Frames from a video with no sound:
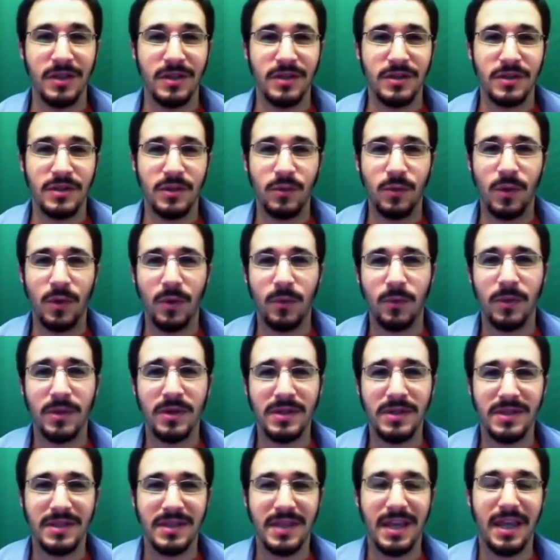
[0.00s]
So what
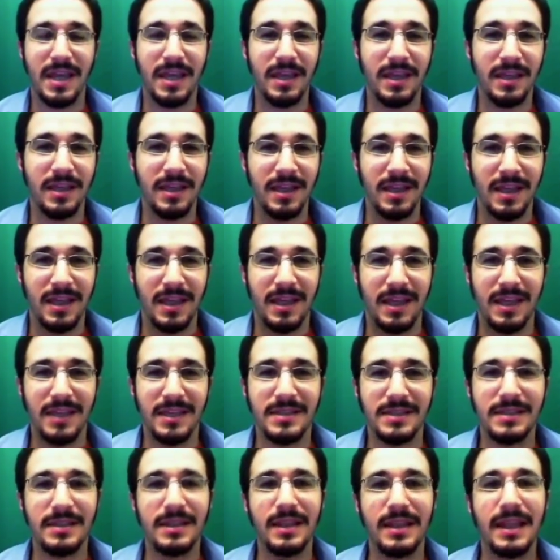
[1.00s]
we're saying
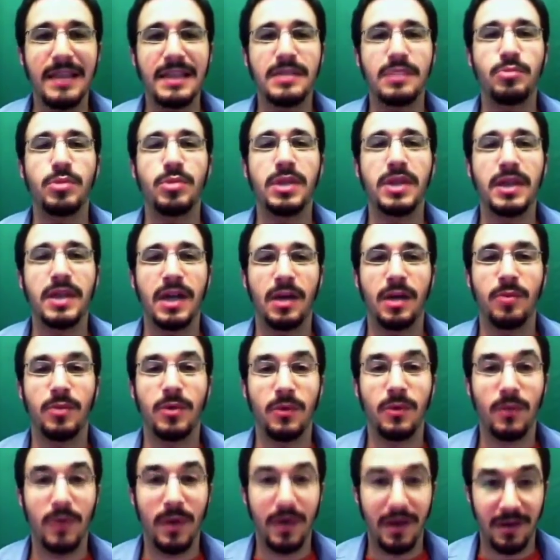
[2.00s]
is, let's become
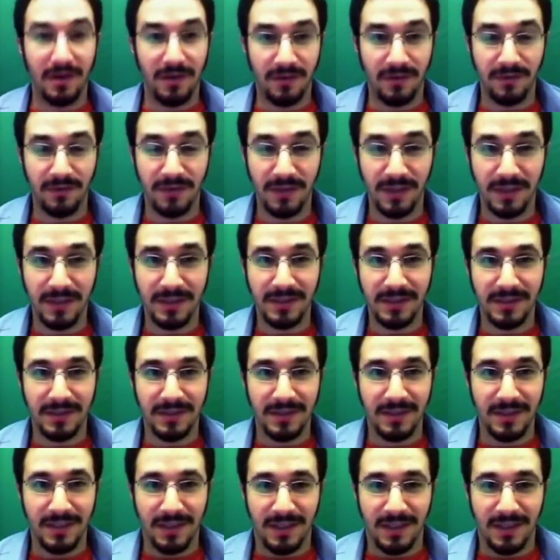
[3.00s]
aware of it.